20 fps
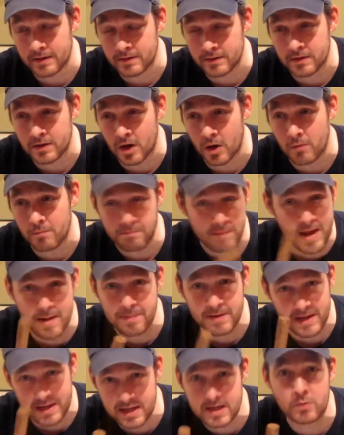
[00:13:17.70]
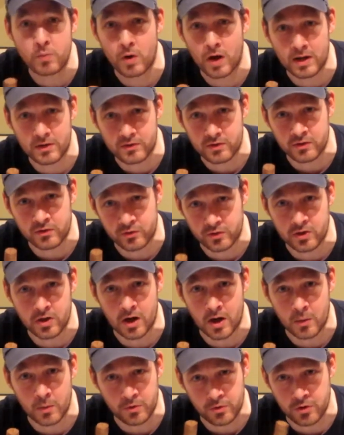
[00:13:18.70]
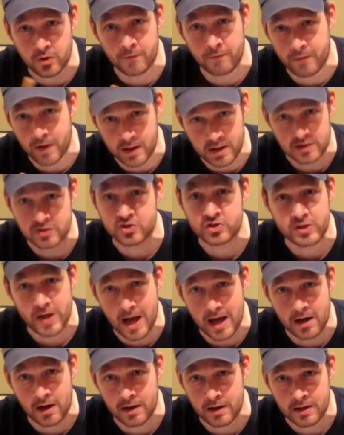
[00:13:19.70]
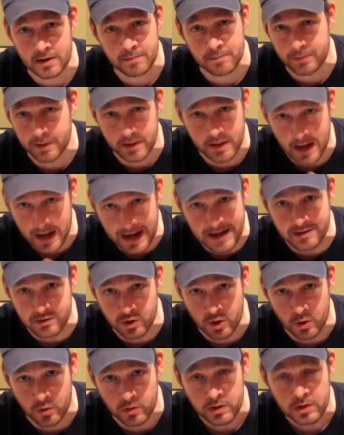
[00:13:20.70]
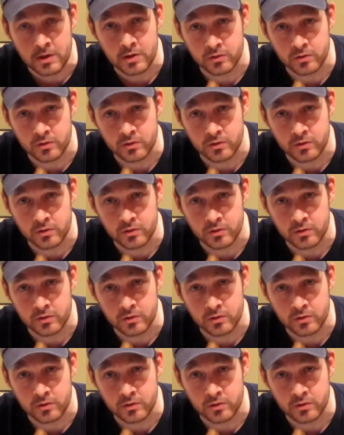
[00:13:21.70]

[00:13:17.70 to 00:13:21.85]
maybe he wants a cigar with your fucking snot on it, but I don't.